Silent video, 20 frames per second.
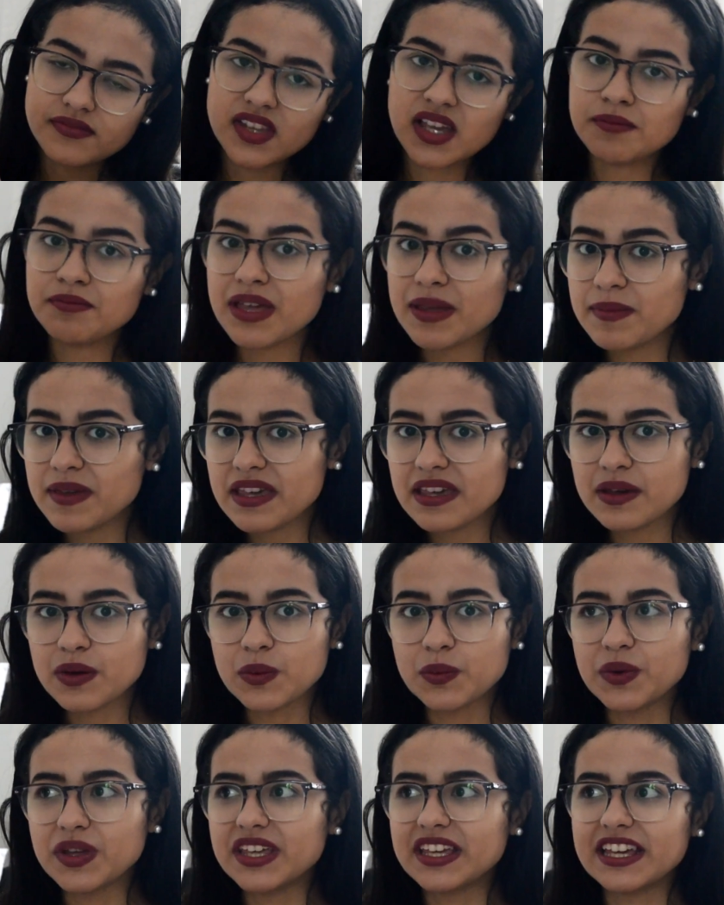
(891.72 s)
maybe
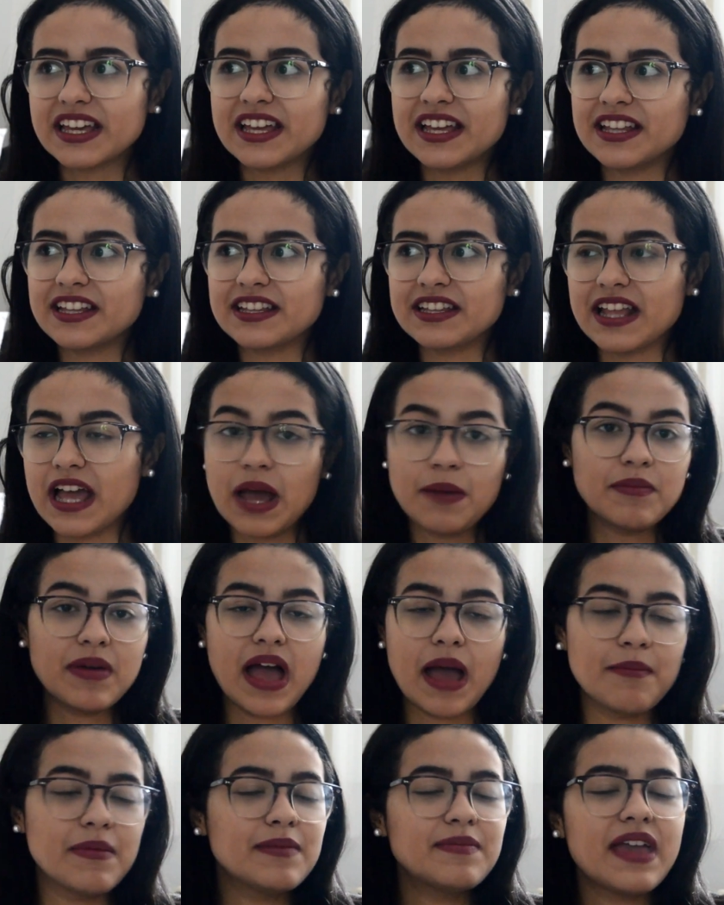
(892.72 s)
we can,
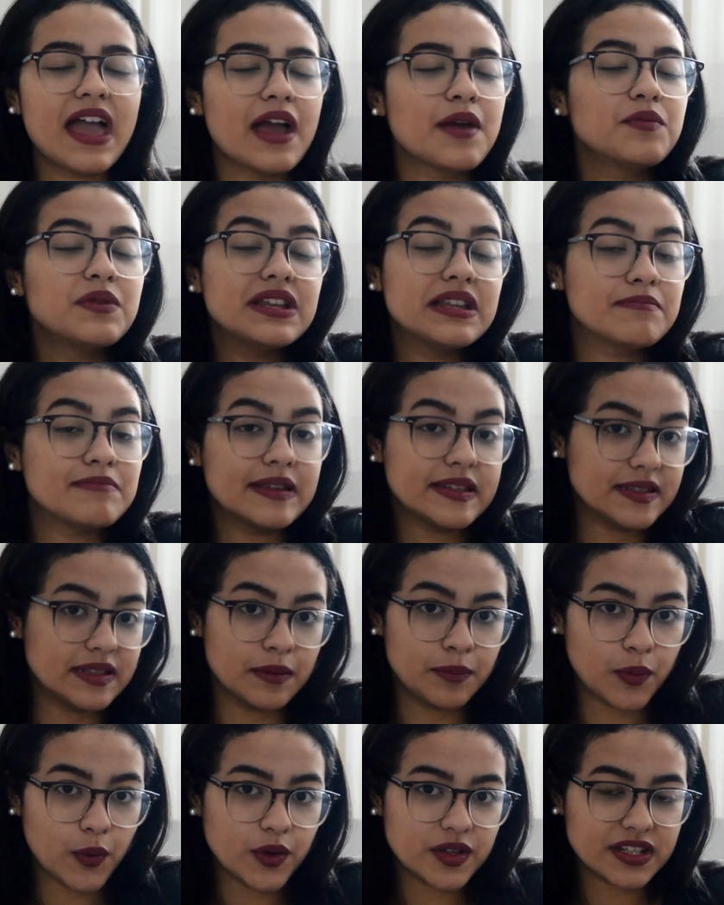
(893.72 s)
maybe I really missed a
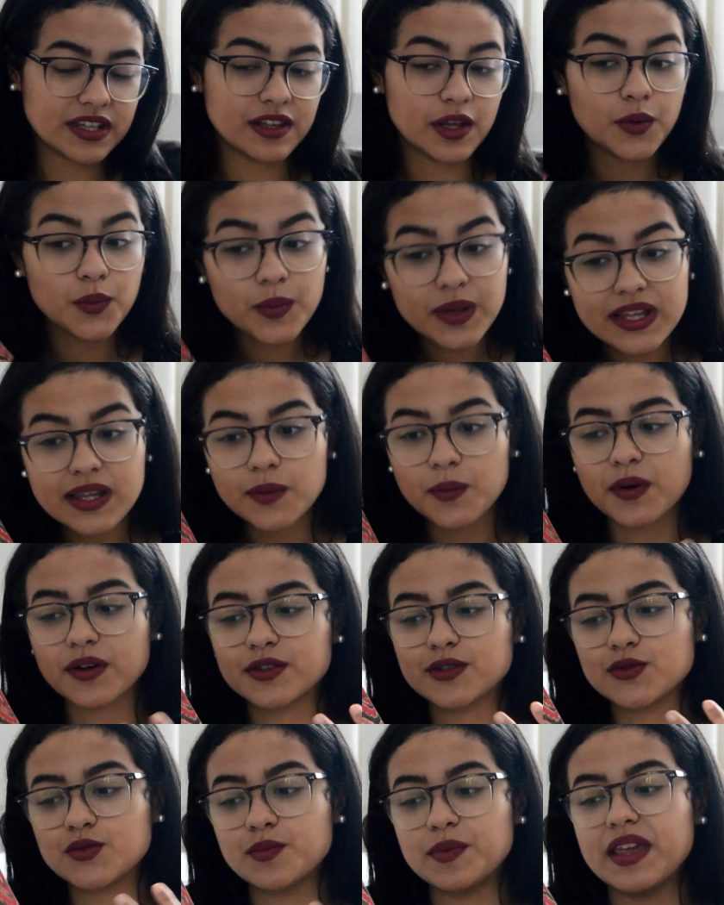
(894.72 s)
point and I really
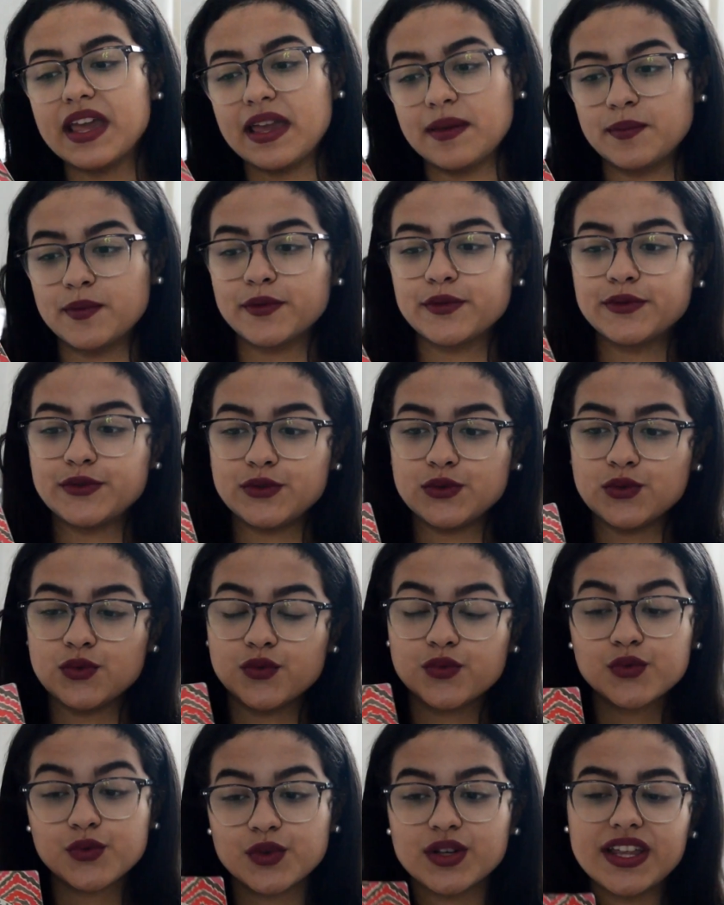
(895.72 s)
want to be able to
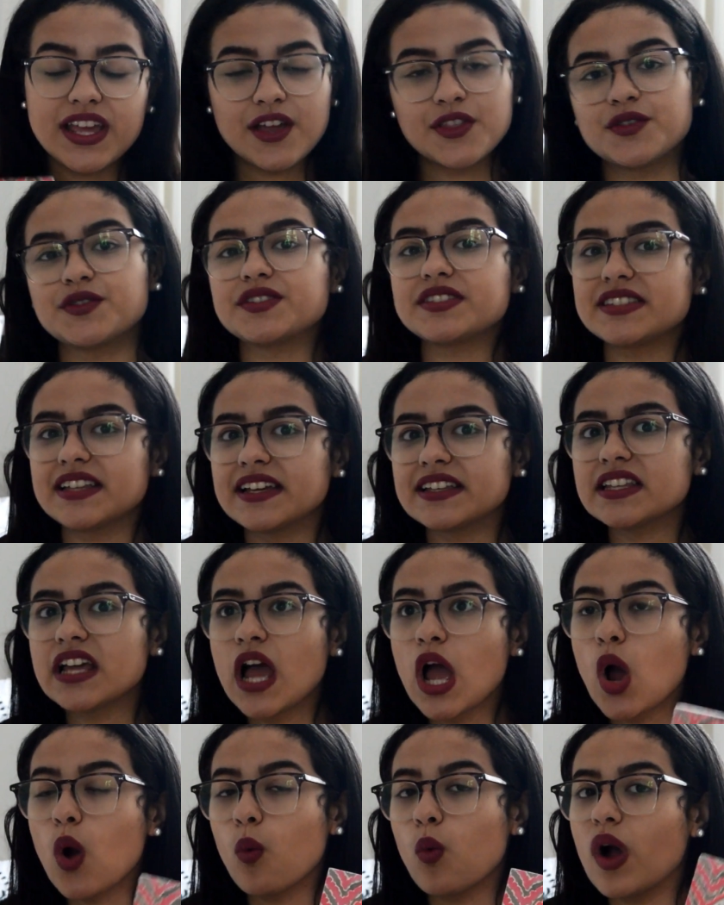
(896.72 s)
fully understand
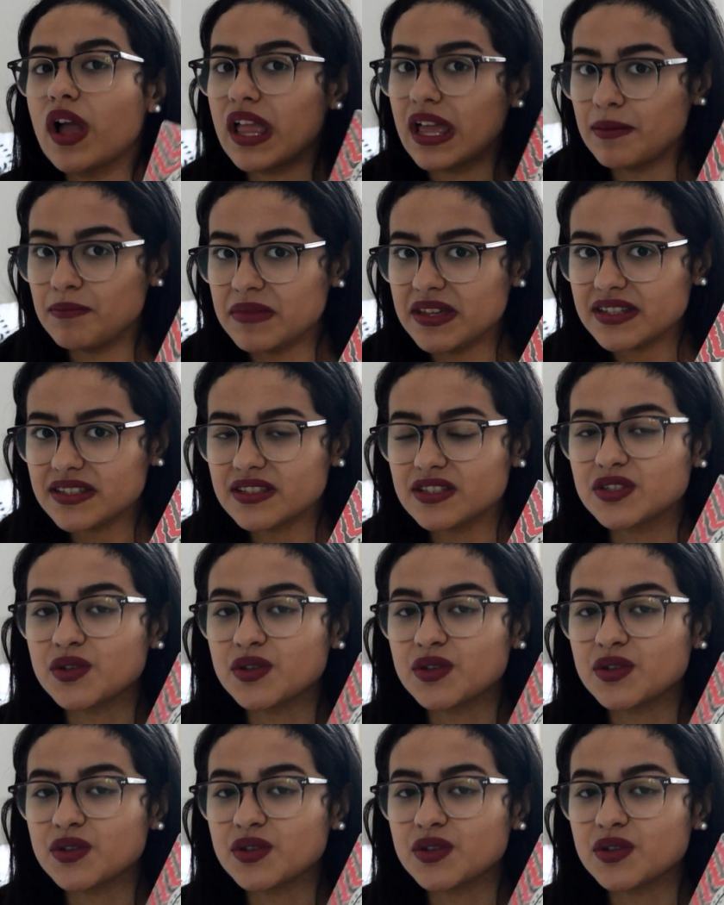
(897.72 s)
why I missed.